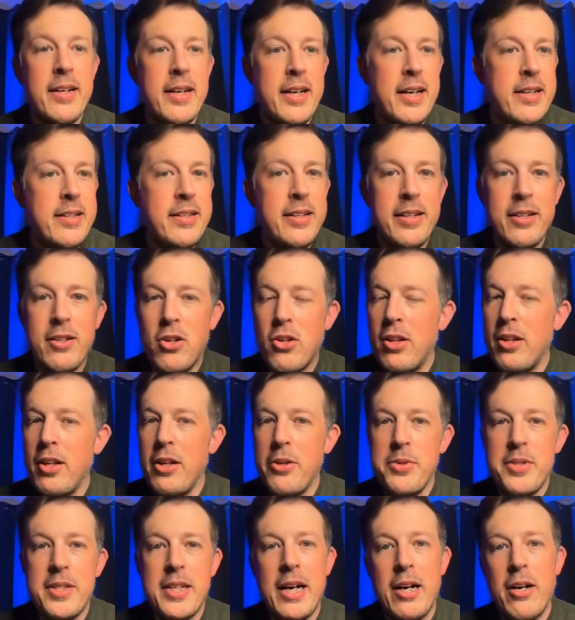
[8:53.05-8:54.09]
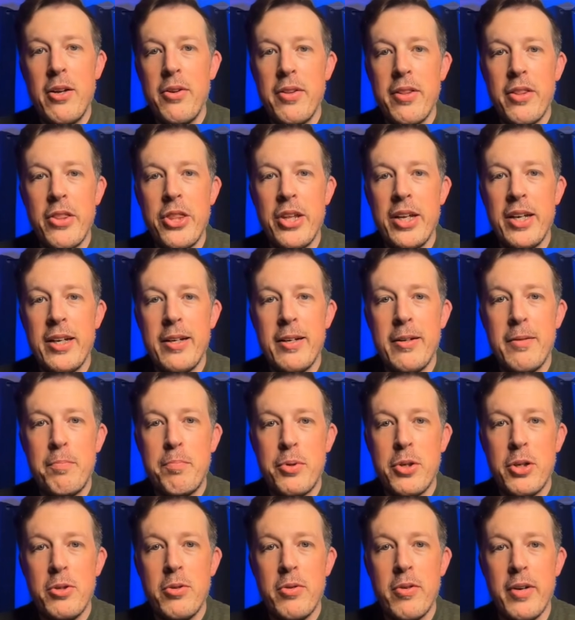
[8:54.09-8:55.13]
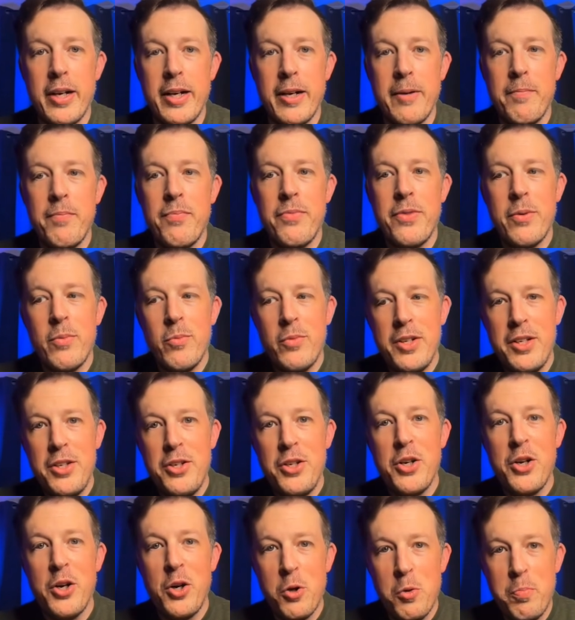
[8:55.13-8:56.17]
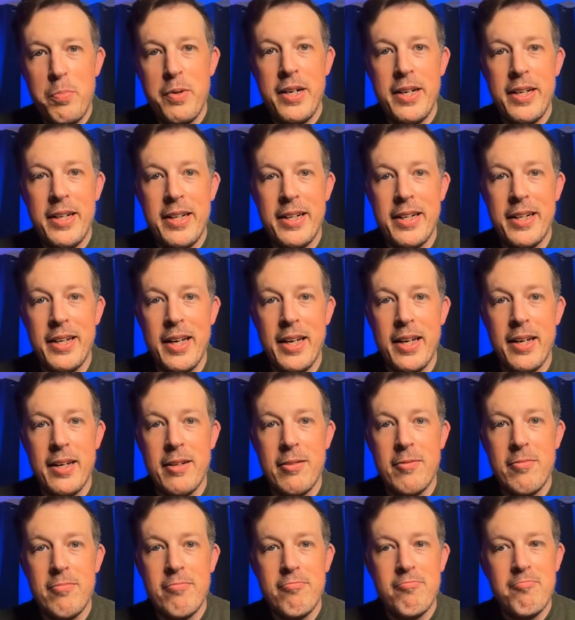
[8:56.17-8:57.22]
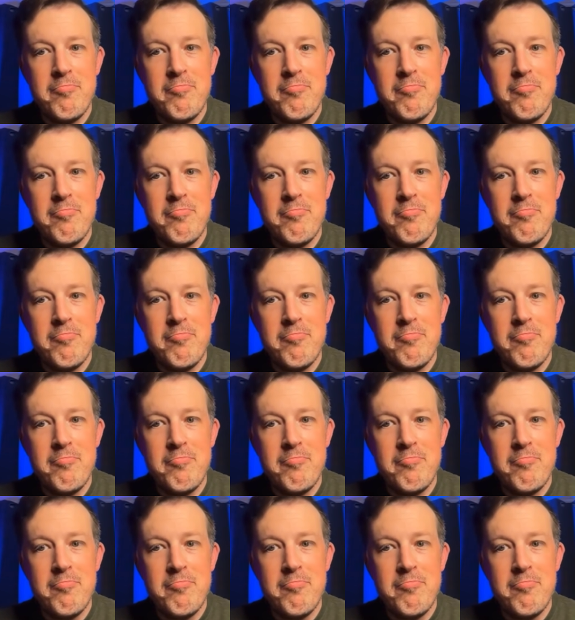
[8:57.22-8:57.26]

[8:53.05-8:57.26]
and then close out the program, when you open it again,